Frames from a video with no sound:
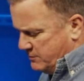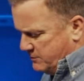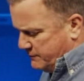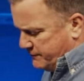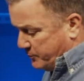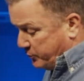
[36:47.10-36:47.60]

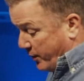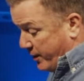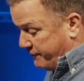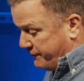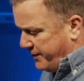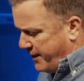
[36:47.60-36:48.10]
for prayer
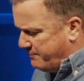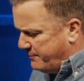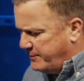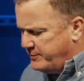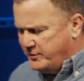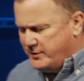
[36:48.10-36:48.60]
for that,
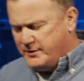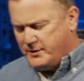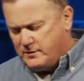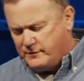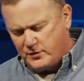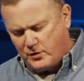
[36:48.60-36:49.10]
maybe you need to
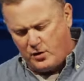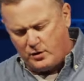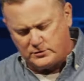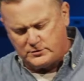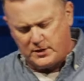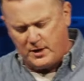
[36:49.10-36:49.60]
give your
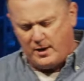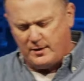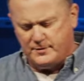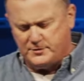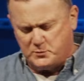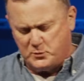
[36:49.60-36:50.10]
heart to God
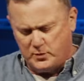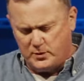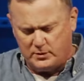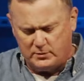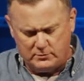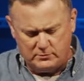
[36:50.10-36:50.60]
this
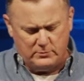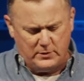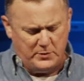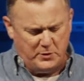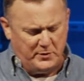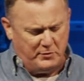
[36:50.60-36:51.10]
morning.
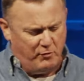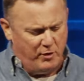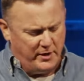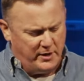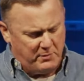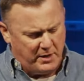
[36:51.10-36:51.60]
Maybe you've been
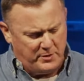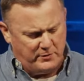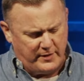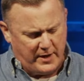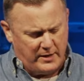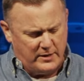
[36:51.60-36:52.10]
running. Maybe you've
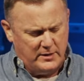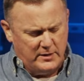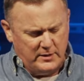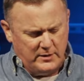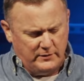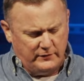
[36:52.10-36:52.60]
got
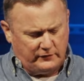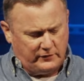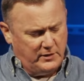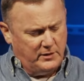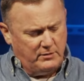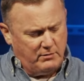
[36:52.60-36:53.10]

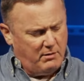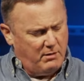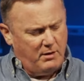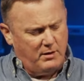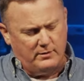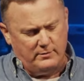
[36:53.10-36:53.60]
sin in your
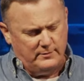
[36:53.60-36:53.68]
heart.